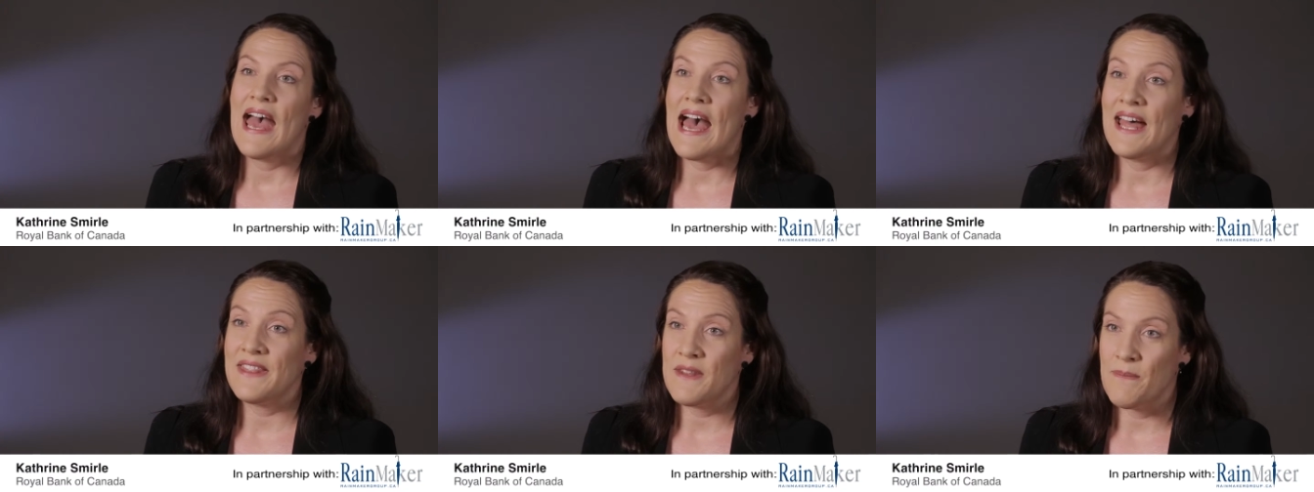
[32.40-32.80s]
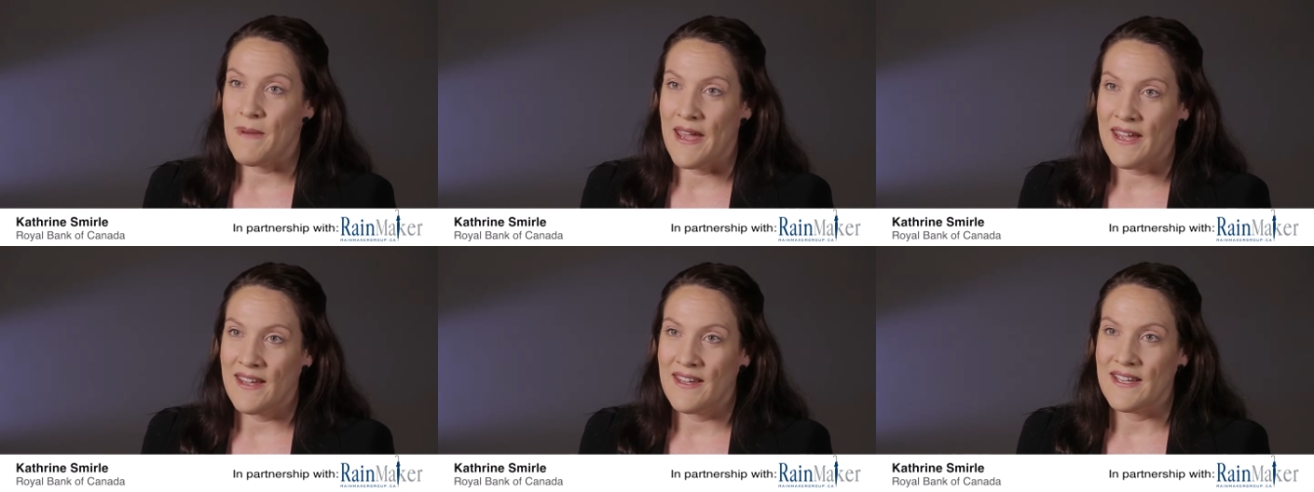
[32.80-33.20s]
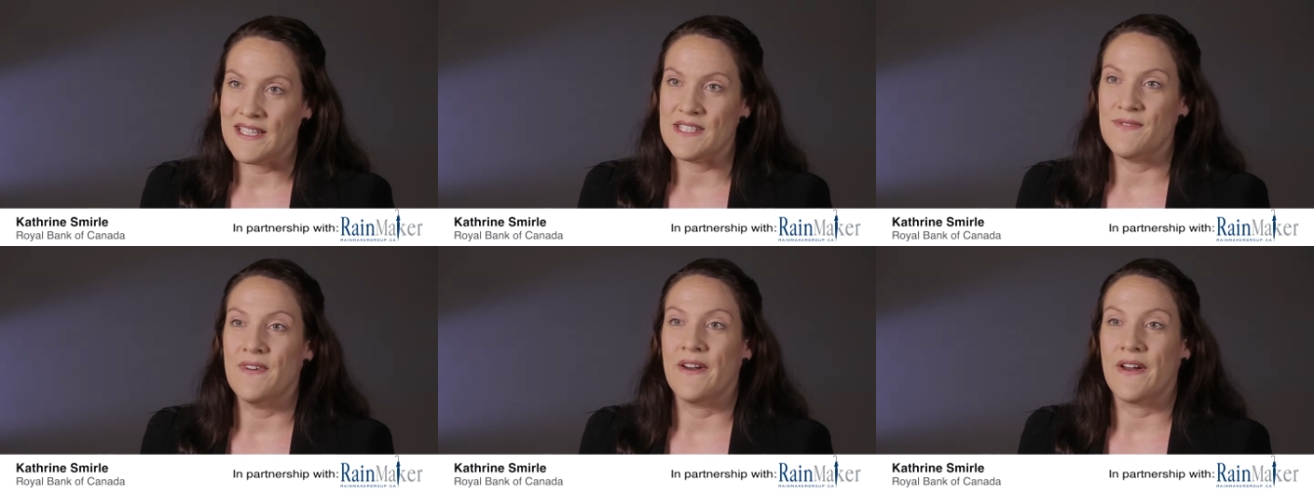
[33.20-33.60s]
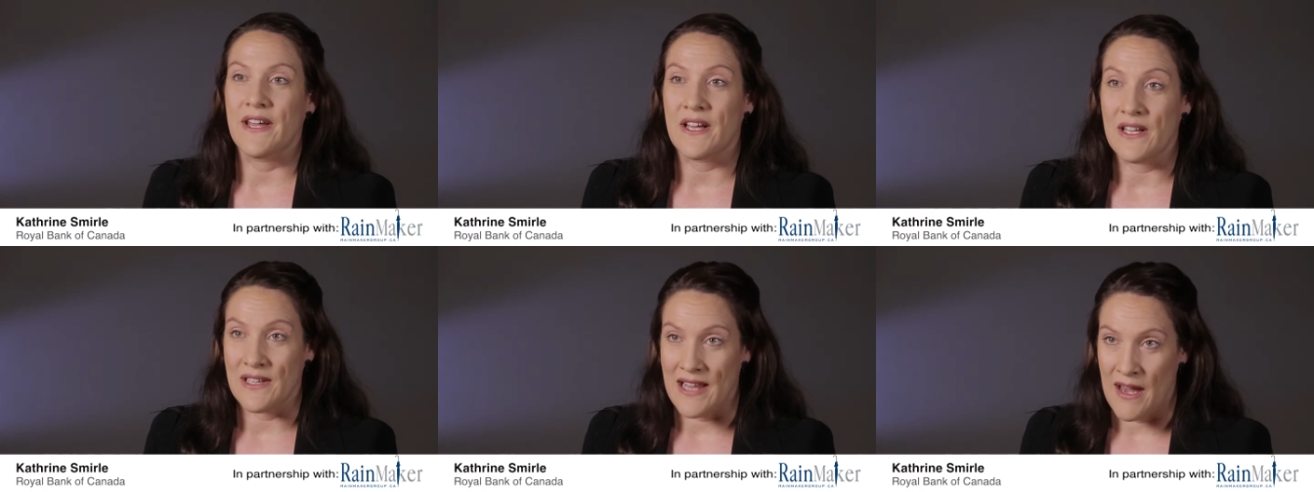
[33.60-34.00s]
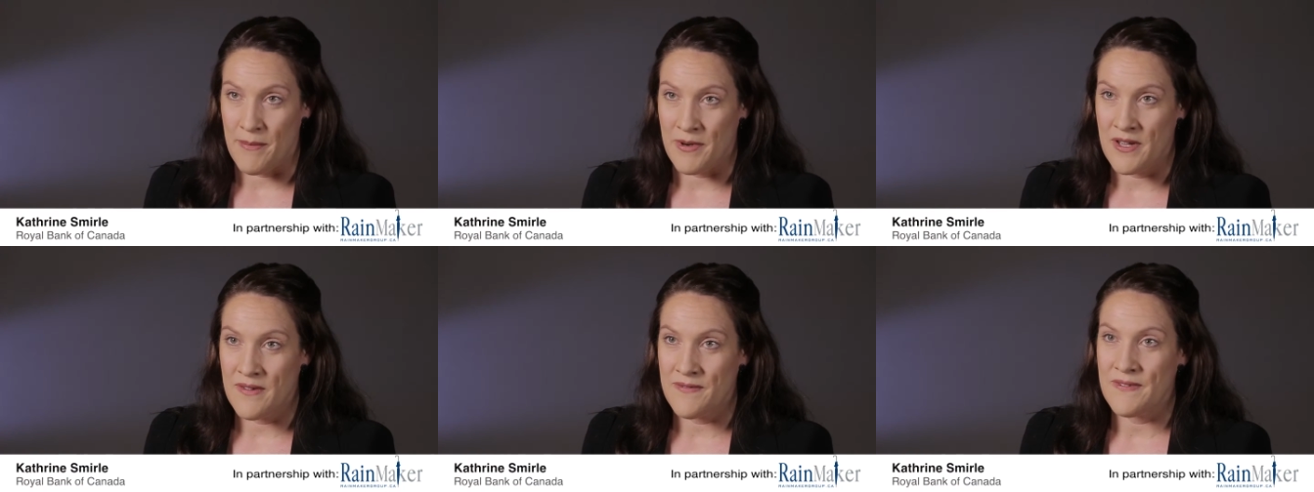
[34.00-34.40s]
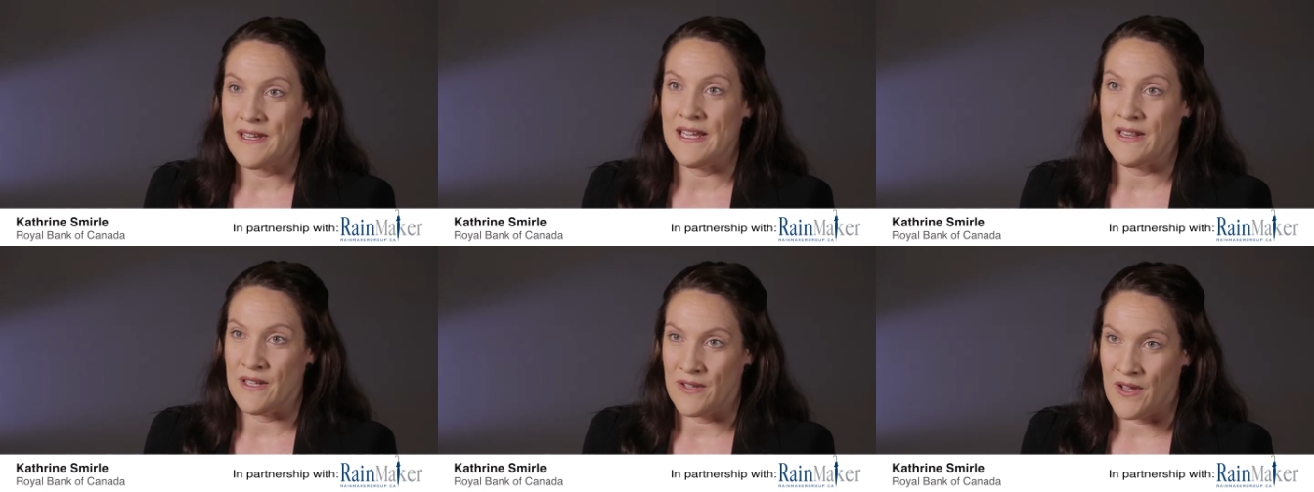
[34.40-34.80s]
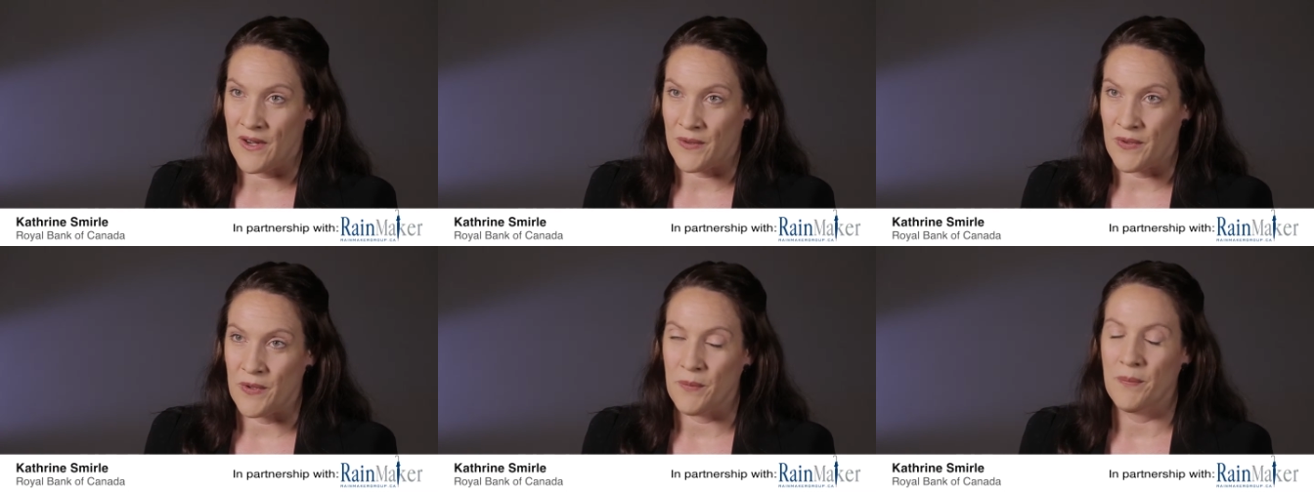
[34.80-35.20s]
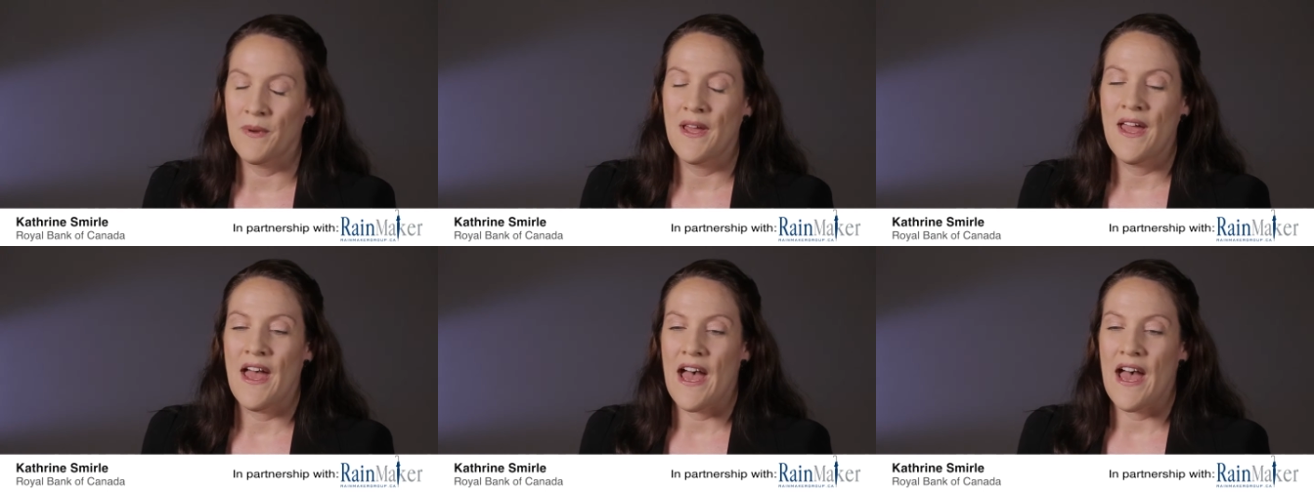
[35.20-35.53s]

At the bank, it's very collaborative in the law group.